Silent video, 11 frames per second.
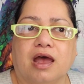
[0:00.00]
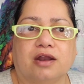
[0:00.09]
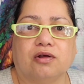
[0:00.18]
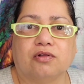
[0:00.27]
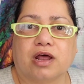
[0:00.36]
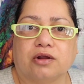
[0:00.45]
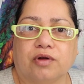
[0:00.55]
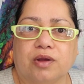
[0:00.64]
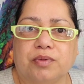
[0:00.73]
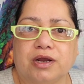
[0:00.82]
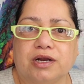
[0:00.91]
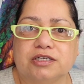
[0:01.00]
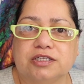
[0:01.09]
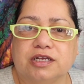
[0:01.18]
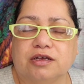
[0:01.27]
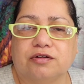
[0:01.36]
know a lot of grandparents
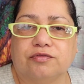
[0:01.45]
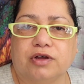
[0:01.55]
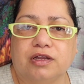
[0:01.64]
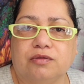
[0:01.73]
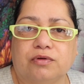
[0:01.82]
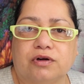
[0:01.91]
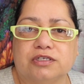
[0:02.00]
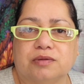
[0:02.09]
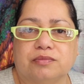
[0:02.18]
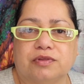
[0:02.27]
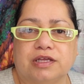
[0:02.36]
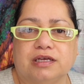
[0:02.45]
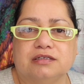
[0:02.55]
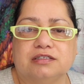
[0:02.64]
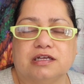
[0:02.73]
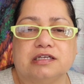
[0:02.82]
think of what are some
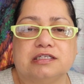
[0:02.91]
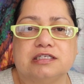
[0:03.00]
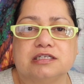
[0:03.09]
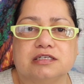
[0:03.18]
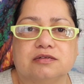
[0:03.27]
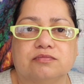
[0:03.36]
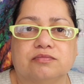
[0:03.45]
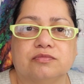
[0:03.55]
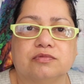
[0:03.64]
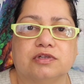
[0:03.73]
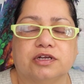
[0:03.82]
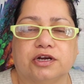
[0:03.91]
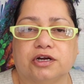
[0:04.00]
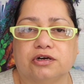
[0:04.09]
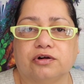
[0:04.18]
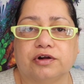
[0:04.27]
things that
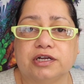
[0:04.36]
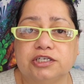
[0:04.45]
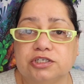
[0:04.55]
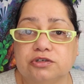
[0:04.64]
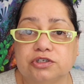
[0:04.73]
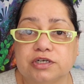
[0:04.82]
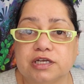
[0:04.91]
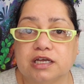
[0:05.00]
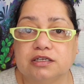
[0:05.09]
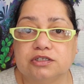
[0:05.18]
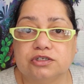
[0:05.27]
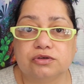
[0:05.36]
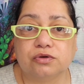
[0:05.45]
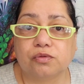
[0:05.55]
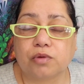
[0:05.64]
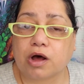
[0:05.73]
their grandchildren can
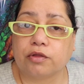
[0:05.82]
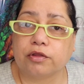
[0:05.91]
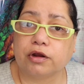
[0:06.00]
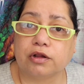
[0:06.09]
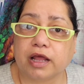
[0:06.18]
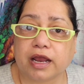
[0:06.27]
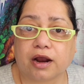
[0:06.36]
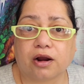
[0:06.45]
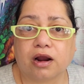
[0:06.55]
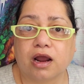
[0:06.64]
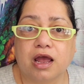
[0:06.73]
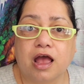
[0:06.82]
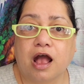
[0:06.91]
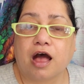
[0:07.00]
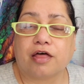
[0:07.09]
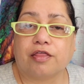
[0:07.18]
do while they're there.
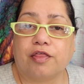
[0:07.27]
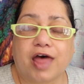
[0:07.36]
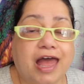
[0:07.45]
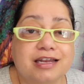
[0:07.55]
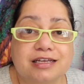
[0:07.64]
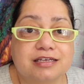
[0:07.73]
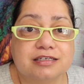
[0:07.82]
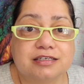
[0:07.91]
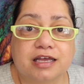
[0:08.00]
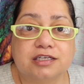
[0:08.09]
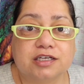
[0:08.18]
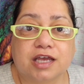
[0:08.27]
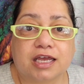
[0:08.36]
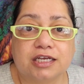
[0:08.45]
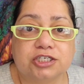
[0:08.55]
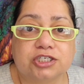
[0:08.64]
That is
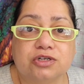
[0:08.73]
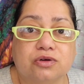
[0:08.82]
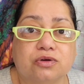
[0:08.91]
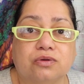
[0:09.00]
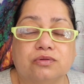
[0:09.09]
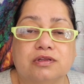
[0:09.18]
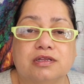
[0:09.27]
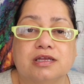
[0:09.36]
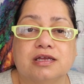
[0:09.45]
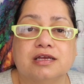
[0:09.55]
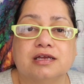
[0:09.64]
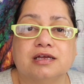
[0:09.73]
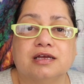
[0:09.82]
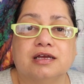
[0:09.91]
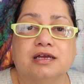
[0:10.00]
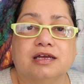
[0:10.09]
educational
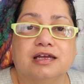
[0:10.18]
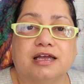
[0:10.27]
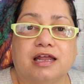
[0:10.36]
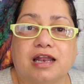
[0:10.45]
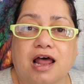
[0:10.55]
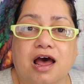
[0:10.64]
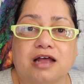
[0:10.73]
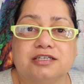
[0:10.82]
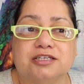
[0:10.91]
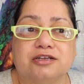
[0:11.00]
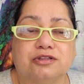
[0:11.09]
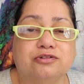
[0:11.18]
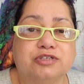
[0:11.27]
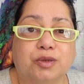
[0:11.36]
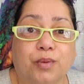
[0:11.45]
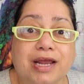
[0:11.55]
and not
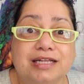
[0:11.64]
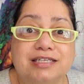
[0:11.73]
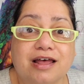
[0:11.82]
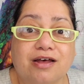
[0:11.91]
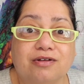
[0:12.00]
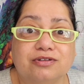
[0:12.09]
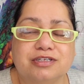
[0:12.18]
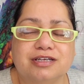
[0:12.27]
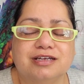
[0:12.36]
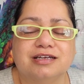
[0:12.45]
losing brain cells.